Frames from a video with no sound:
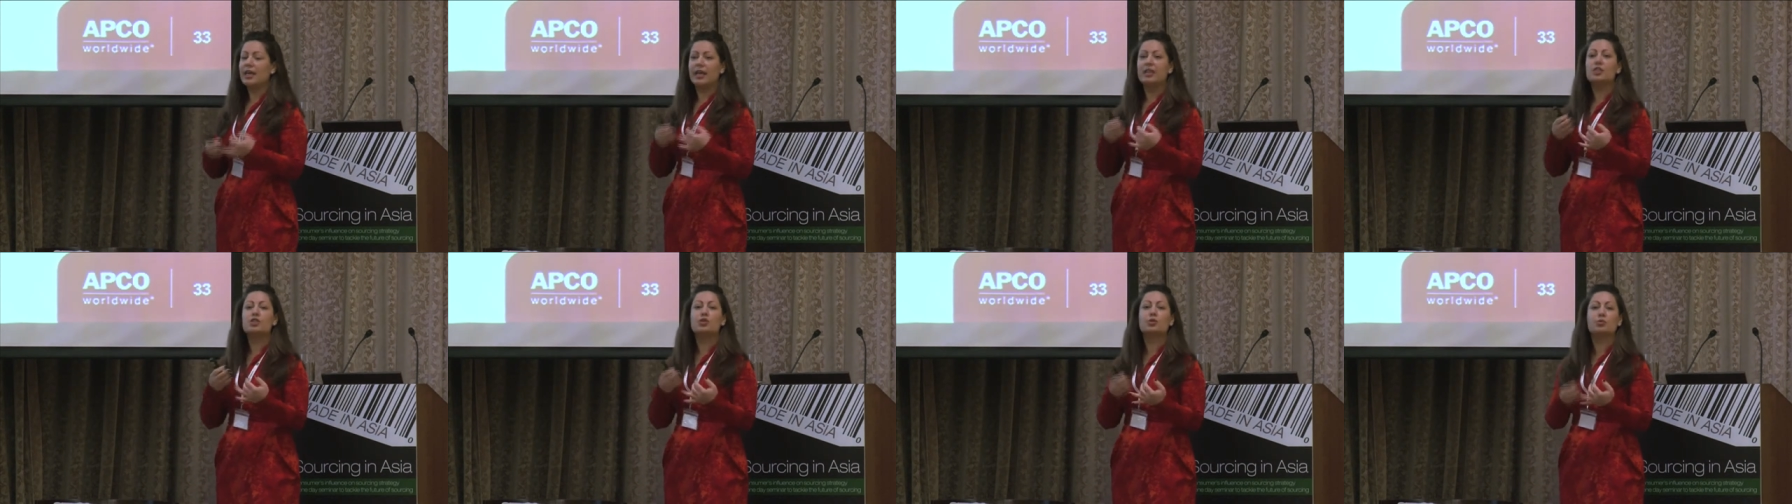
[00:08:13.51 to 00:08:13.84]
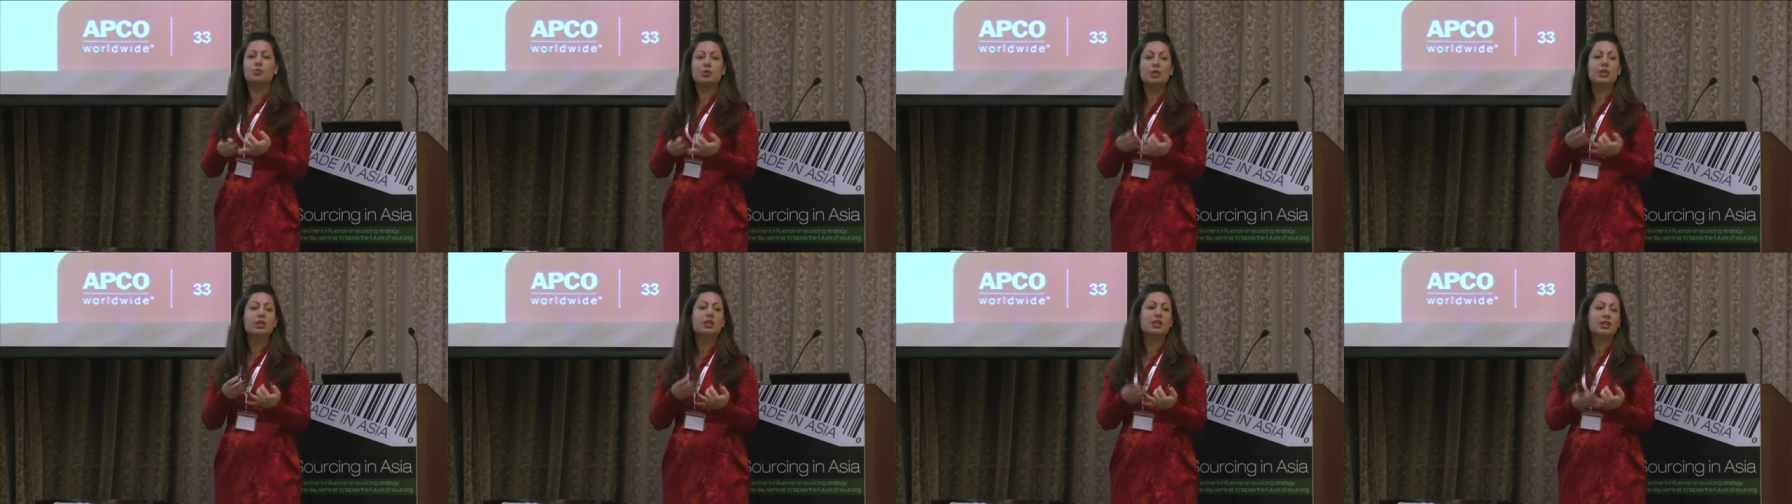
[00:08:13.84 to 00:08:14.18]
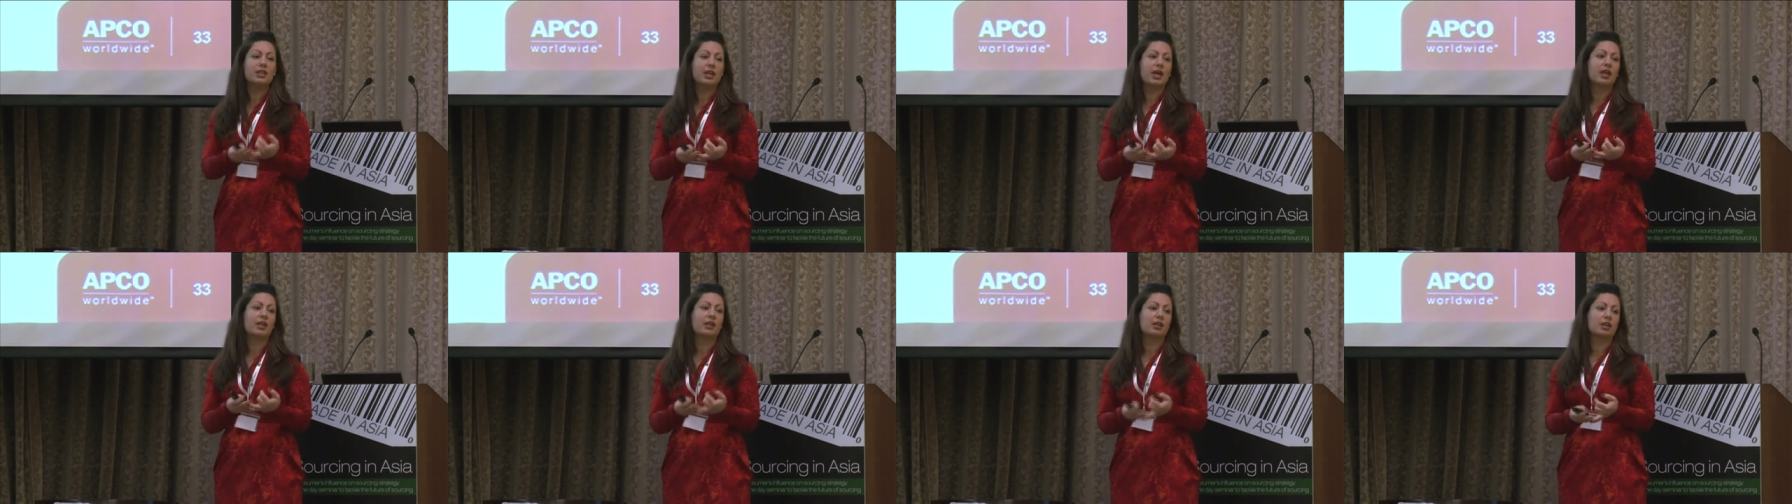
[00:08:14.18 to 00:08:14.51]
and to really
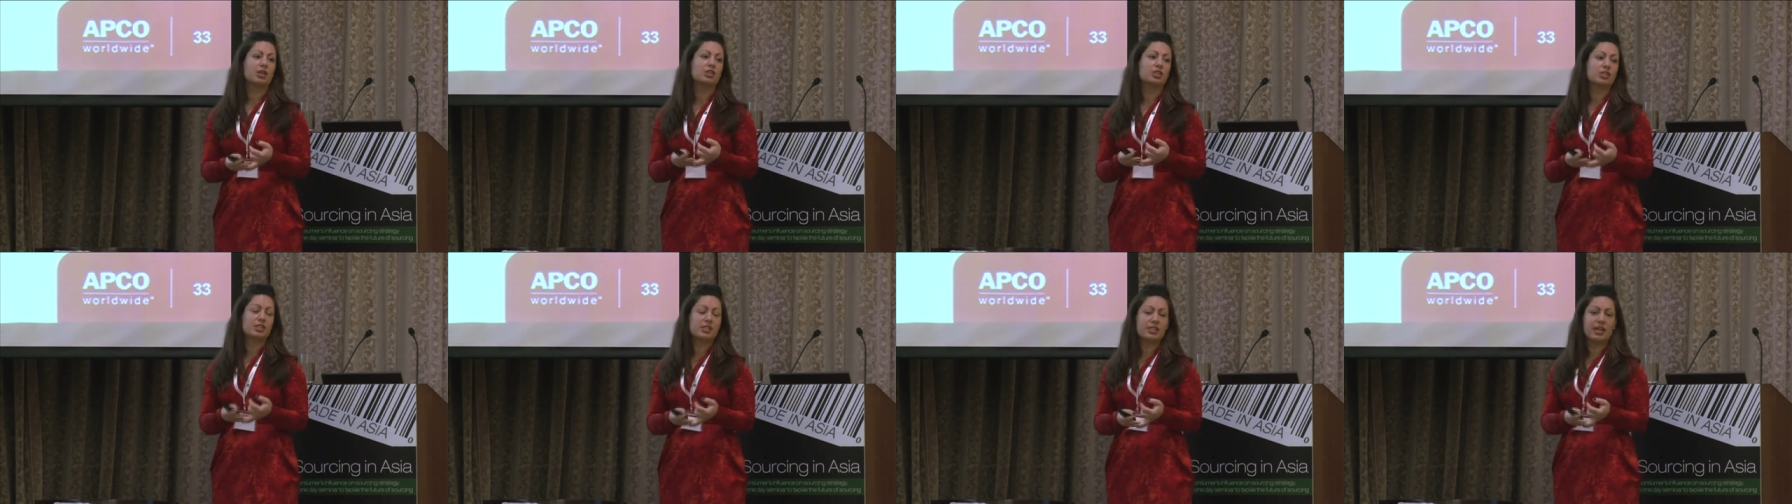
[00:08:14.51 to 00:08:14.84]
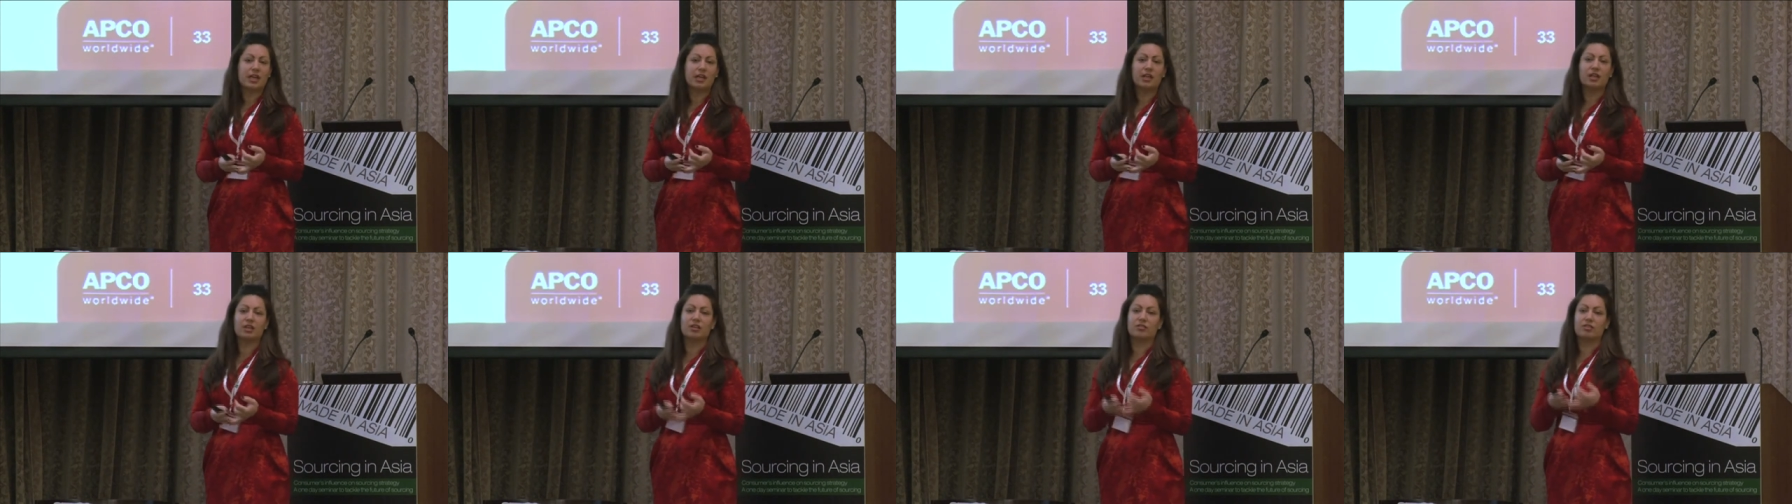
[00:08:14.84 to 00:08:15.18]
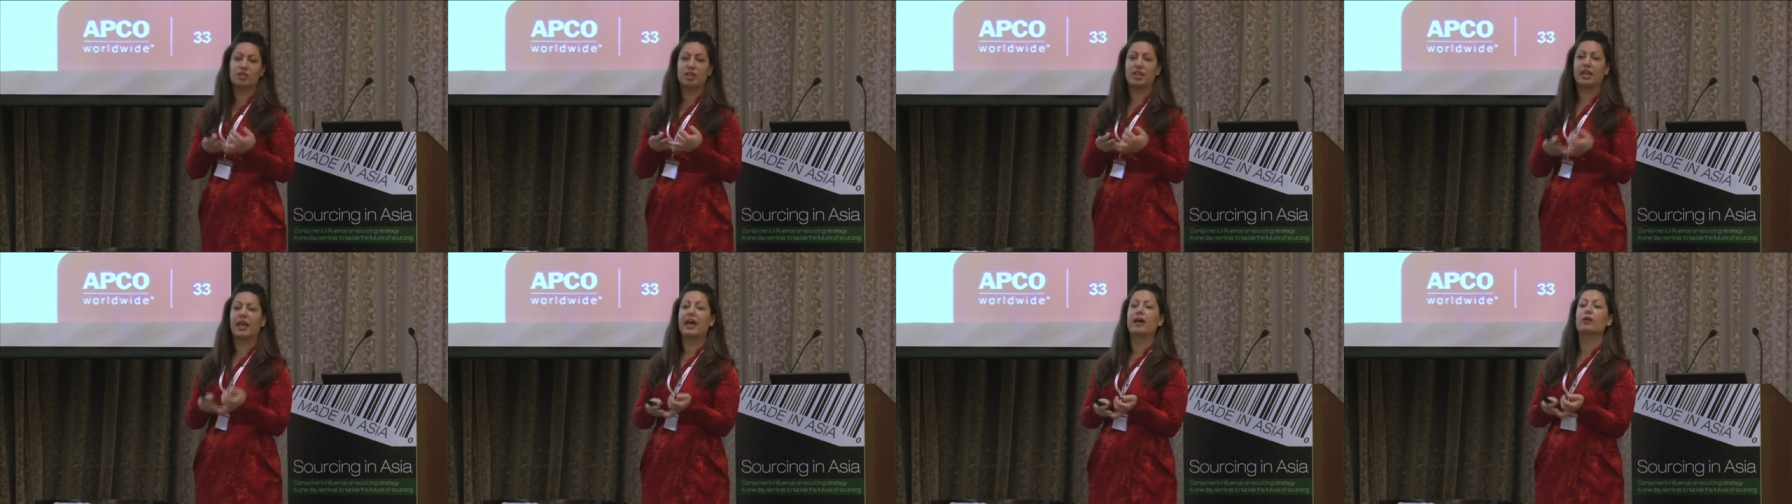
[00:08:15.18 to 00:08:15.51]
get an understanding of
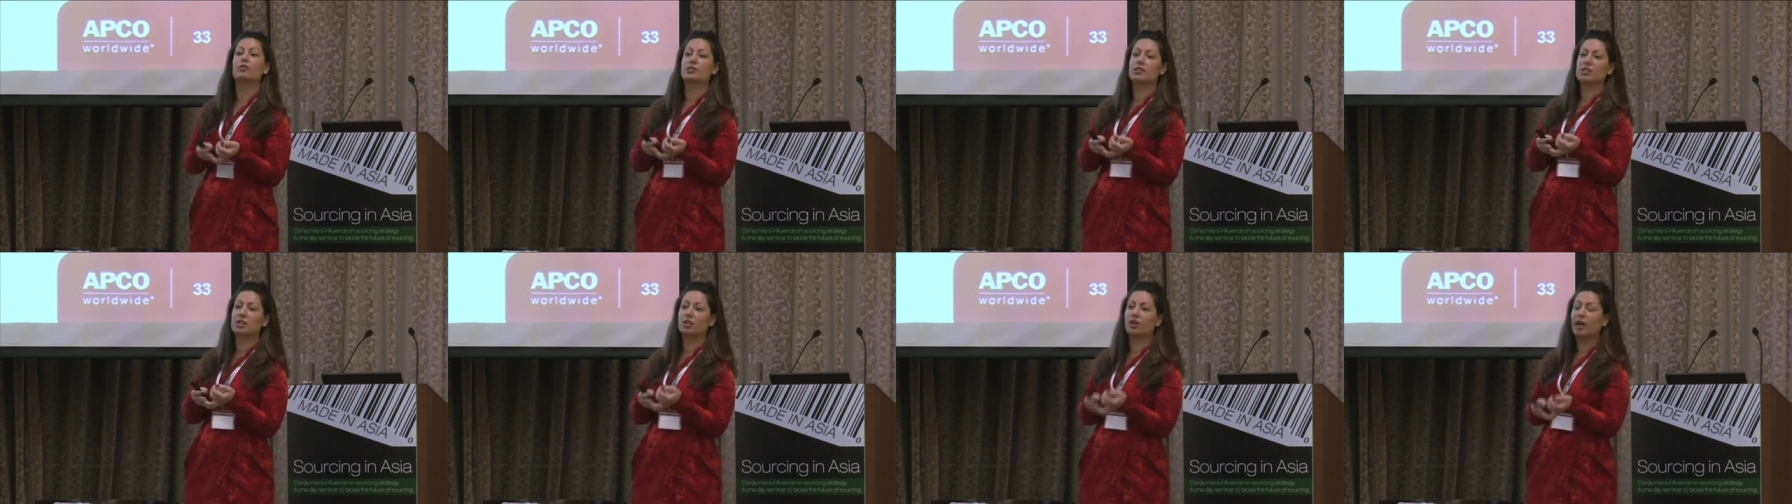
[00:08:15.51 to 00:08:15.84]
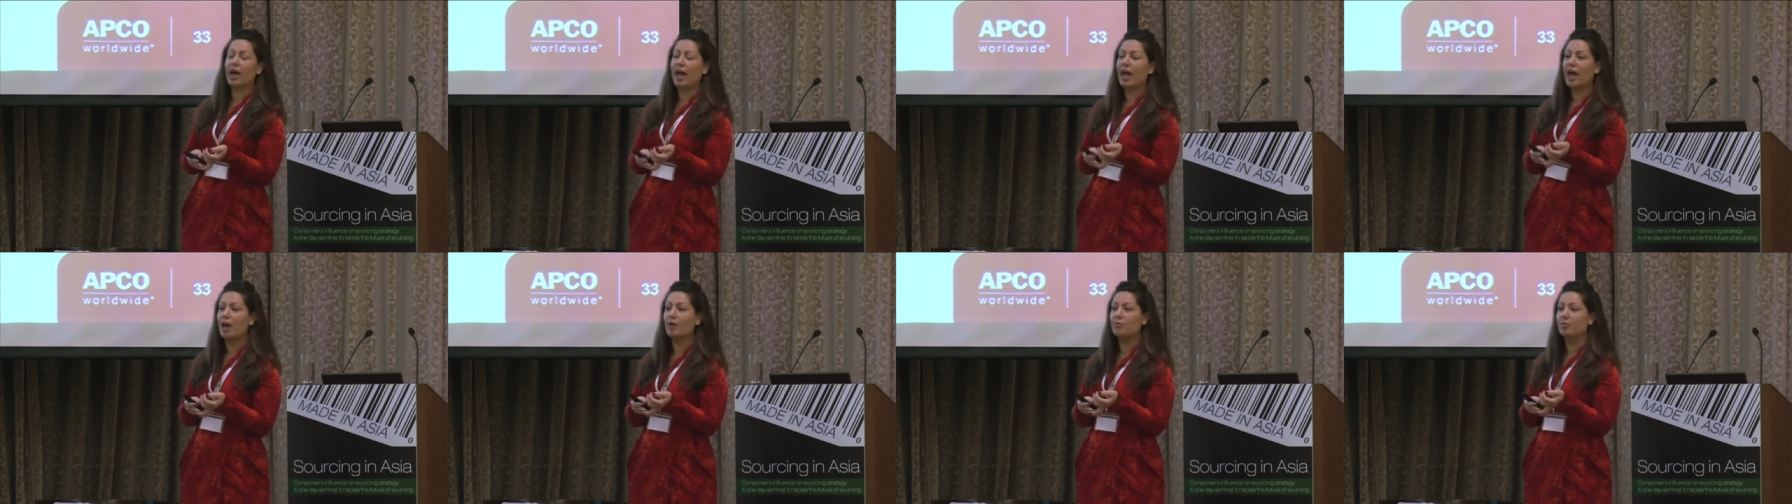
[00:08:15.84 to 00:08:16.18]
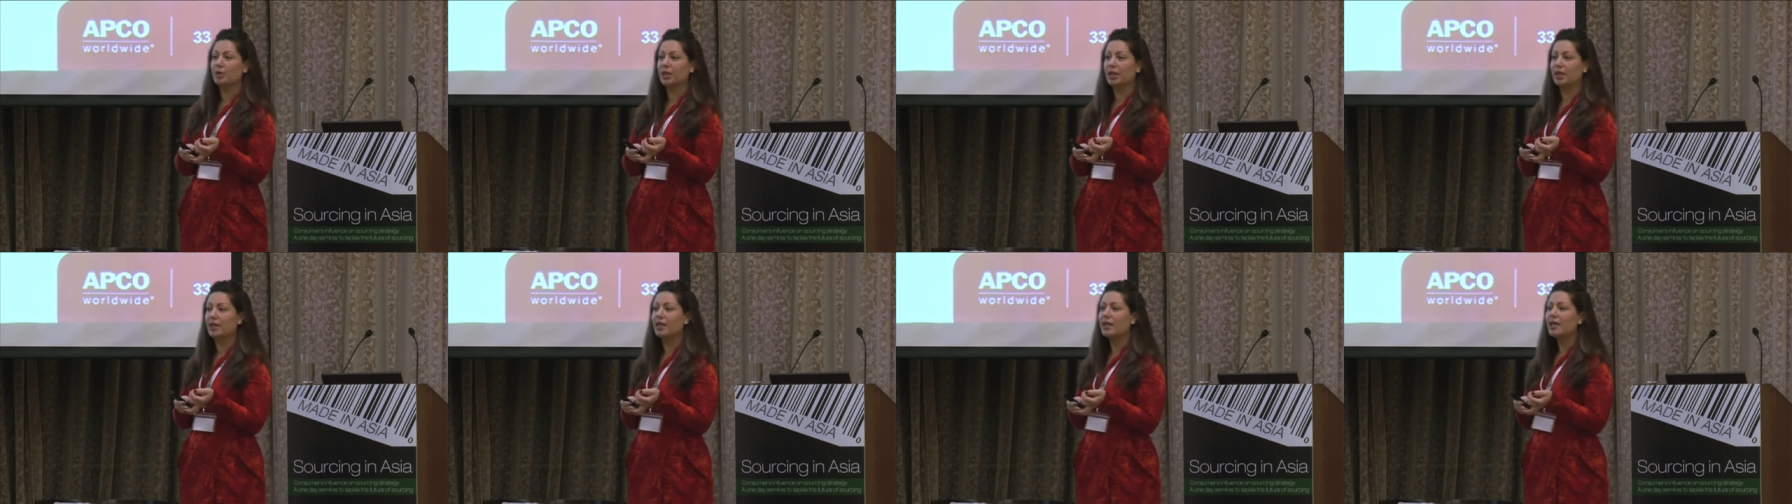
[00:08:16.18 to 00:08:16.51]
the accounts that are
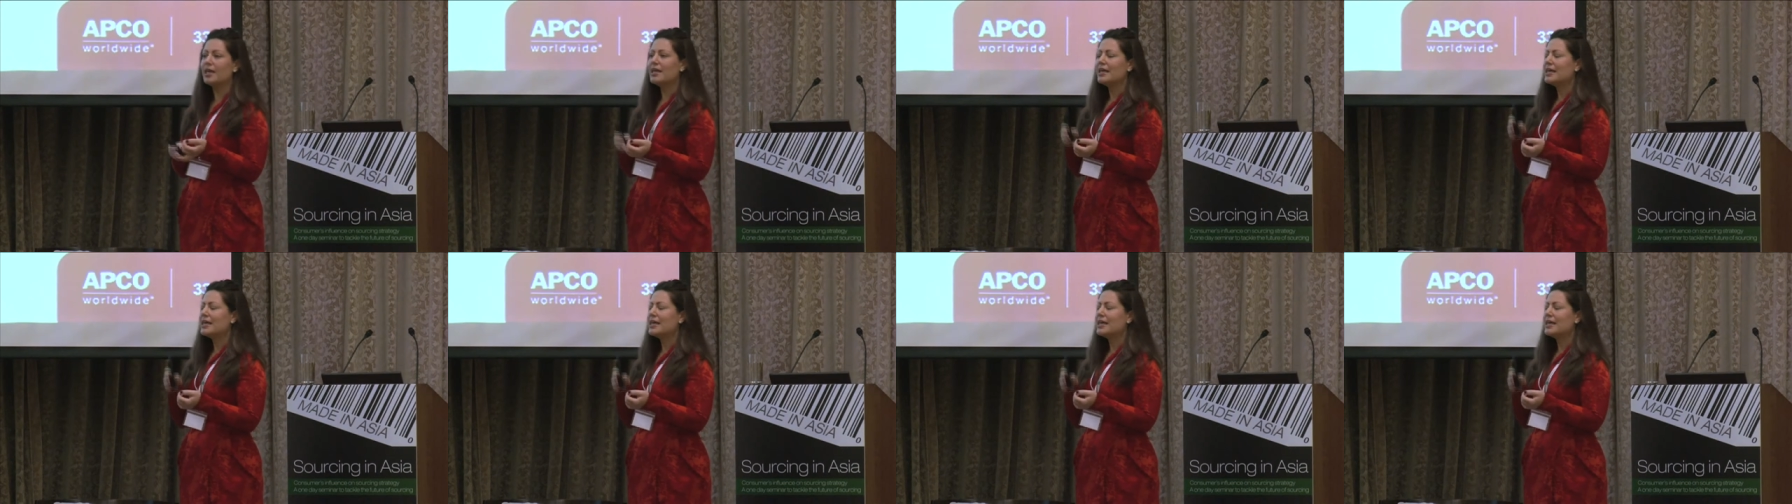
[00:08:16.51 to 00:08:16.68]
happening.